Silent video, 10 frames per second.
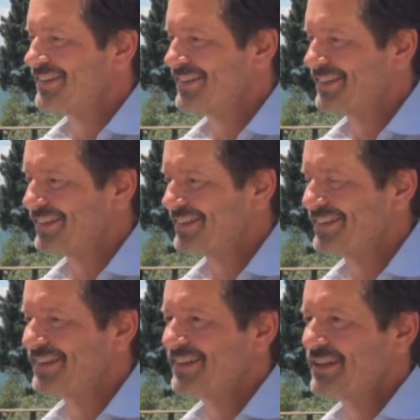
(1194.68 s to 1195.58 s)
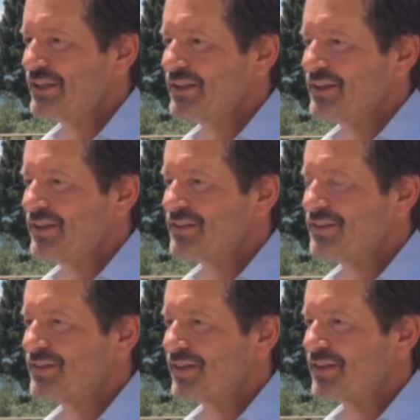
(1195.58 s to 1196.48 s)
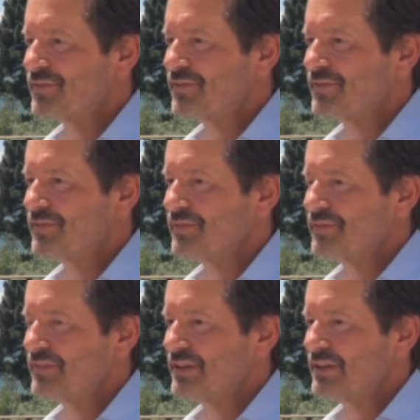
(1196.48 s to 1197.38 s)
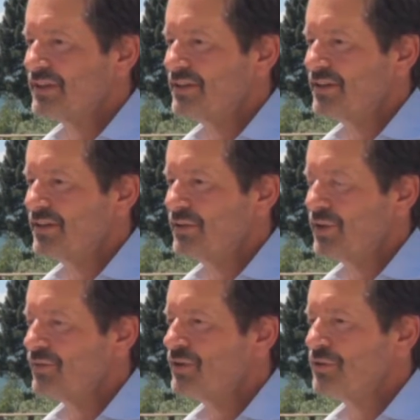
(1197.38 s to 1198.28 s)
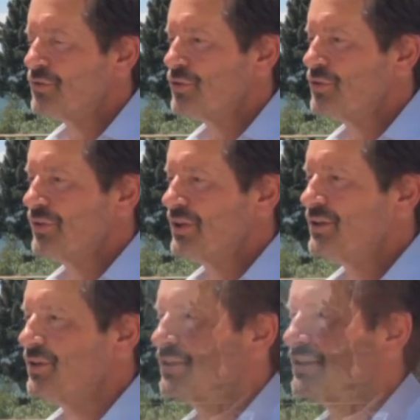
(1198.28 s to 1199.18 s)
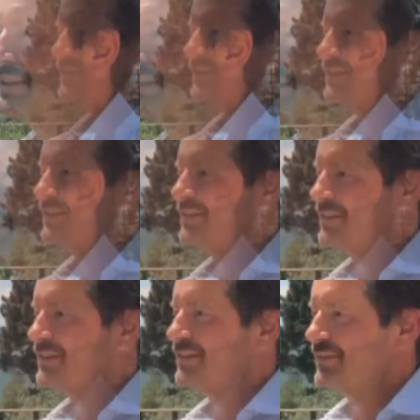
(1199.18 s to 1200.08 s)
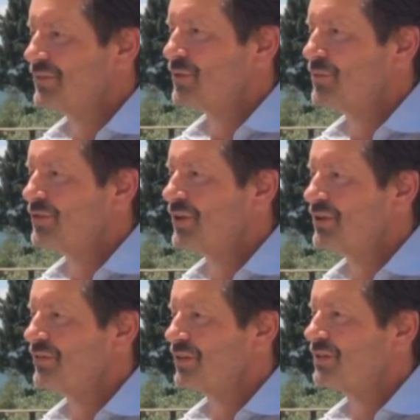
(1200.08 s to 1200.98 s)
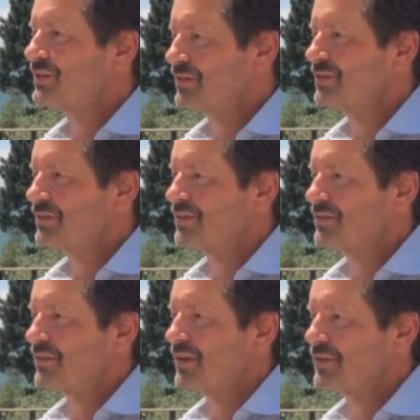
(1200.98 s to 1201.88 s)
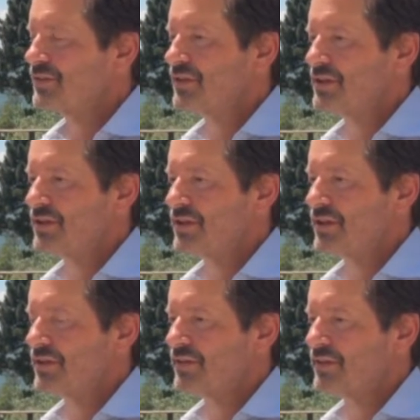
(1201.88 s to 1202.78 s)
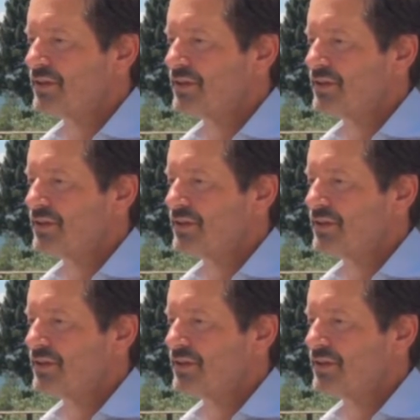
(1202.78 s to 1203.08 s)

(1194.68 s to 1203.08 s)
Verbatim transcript: uh, it's uh, you have to divorce your ego from your scientific uh, study, and